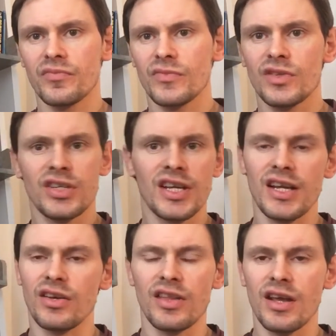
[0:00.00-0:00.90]
she
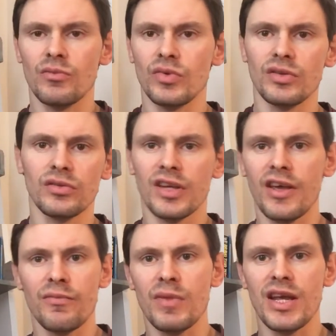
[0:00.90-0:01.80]
then will
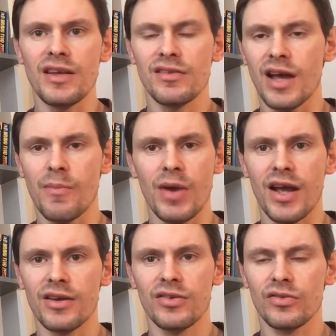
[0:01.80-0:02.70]
give me that
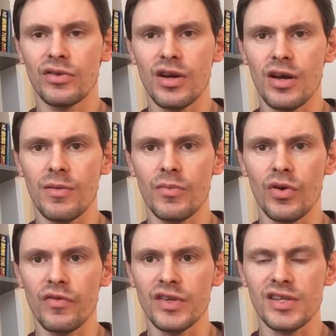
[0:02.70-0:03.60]
back,
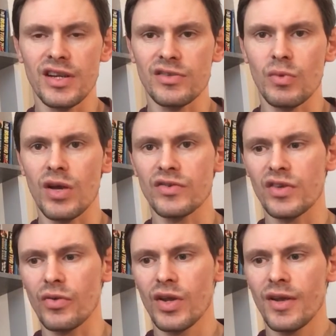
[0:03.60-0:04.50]
obviously, as well.
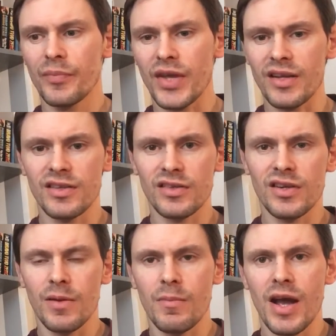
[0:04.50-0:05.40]
So it does
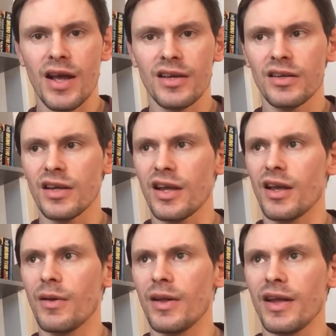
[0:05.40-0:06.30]
come back.
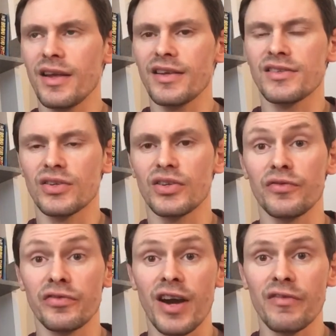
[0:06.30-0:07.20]
It is good
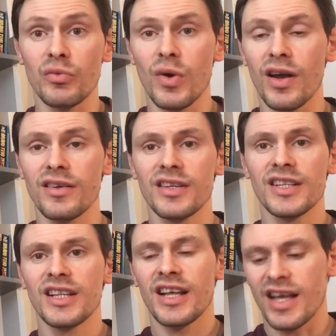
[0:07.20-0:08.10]
for everyone,
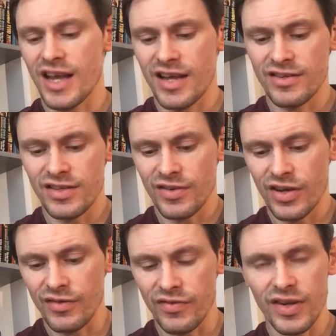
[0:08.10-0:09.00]
and
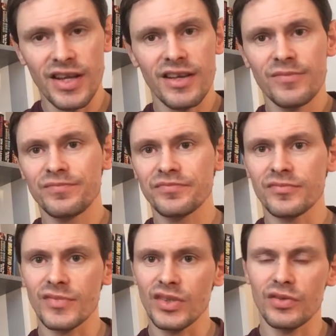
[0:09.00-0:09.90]
hopefully
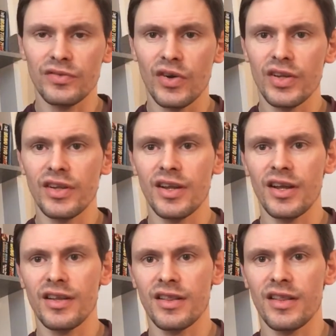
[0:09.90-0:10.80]
you'll find that
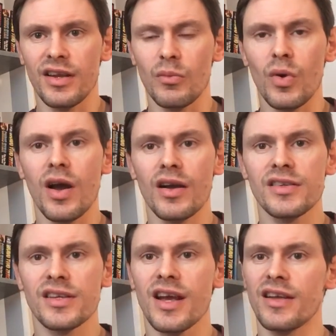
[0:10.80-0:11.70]
it
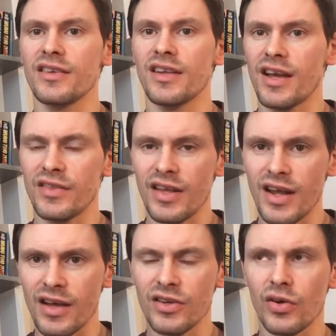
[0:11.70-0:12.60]
works, and then
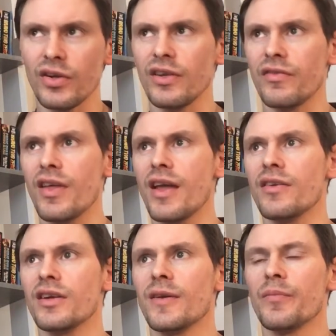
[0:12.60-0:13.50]
that kind of then
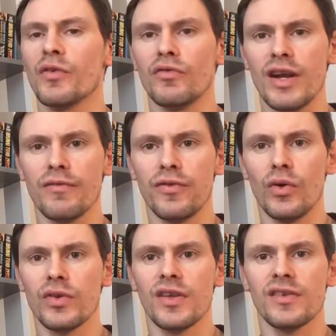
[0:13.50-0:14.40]

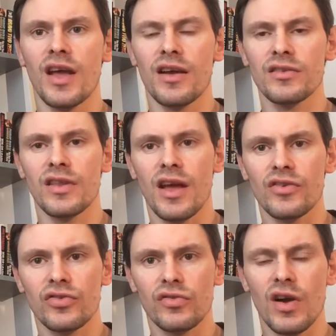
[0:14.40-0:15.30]
reinforces that
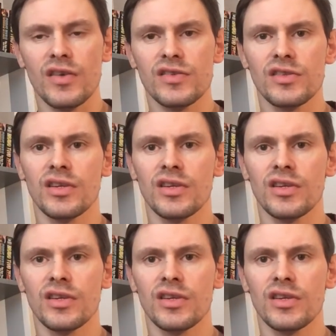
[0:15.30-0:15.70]
trust